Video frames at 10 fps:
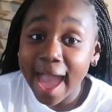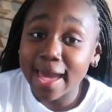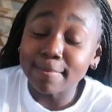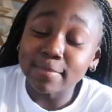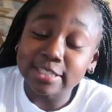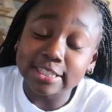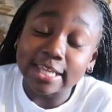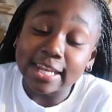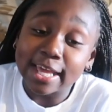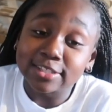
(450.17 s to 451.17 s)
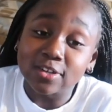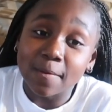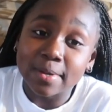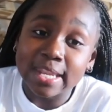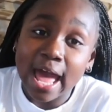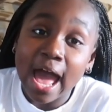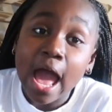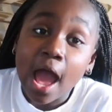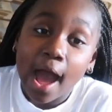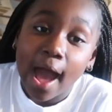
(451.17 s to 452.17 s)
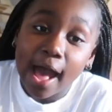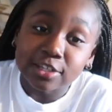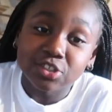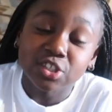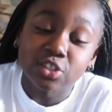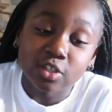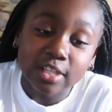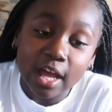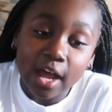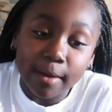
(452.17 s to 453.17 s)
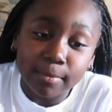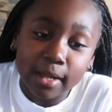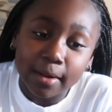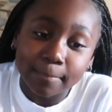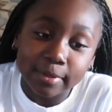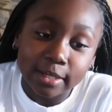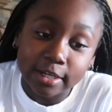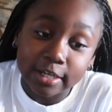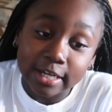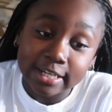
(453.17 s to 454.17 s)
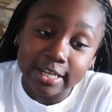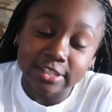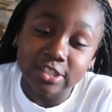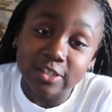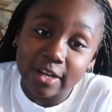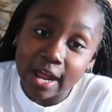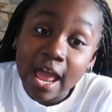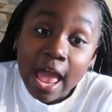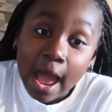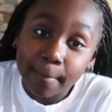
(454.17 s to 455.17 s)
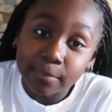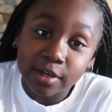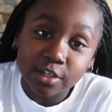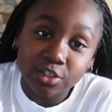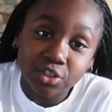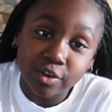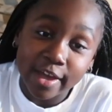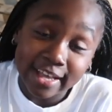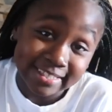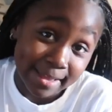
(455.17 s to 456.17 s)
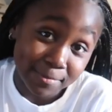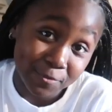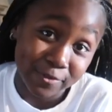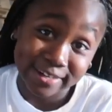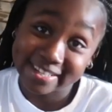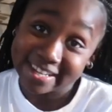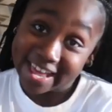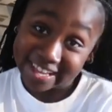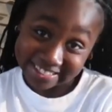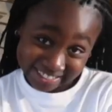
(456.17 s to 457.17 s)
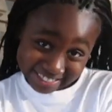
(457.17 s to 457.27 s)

and Miss Denick told me that she knows that I'm gonna be good, and she knows that I'm gonna show an example for the class.